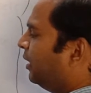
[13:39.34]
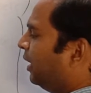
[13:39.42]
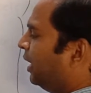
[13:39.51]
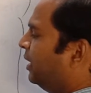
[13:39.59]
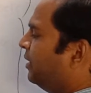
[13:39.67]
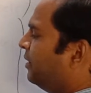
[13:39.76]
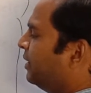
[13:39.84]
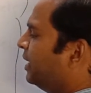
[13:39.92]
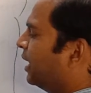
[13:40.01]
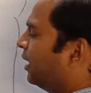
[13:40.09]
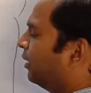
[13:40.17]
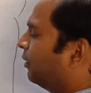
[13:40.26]

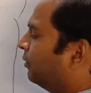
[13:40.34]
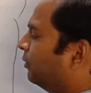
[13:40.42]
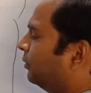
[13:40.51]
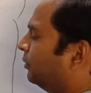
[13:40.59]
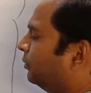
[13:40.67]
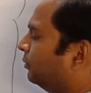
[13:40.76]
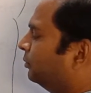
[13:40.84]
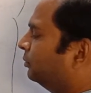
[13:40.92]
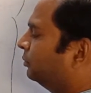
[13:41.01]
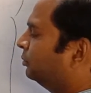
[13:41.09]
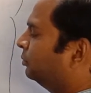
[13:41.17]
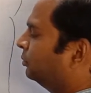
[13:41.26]
atria
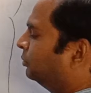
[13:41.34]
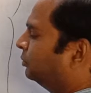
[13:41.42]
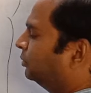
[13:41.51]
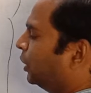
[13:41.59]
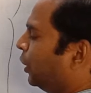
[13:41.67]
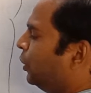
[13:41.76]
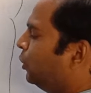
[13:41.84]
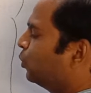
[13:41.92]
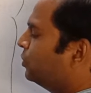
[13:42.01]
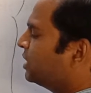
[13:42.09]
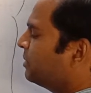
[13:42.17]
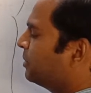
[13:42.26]
and
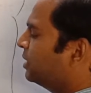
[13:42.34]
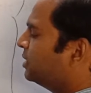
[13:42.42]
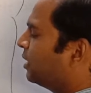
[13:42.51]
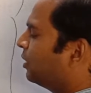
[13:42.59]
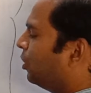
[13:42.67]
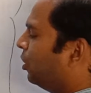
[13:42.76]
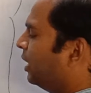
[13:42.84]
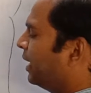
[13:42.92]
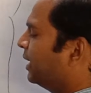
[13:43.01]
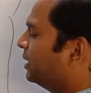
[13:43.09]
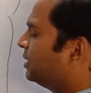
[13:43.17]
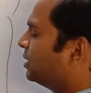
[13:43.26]
2 chambers are called
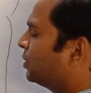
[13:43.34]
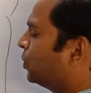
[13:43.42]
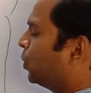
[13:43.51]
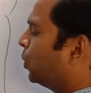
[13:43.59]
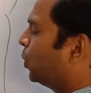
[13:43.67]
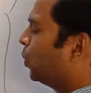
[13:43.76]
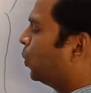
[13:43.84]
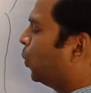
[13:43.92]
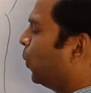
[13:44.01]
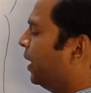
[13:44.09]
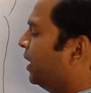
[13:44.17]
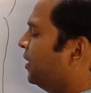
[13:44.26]
as
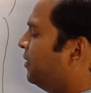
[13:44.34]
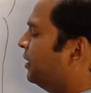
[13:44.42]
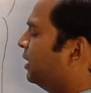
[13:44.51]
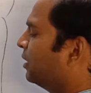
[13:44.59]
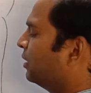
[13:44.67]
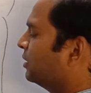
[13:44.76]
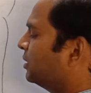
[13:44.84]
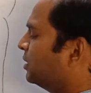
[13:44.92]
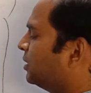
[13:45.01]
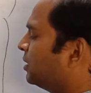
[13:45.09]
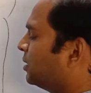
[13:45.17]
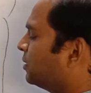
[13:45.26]

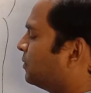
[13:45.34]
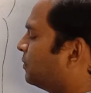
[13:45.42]
ventricles.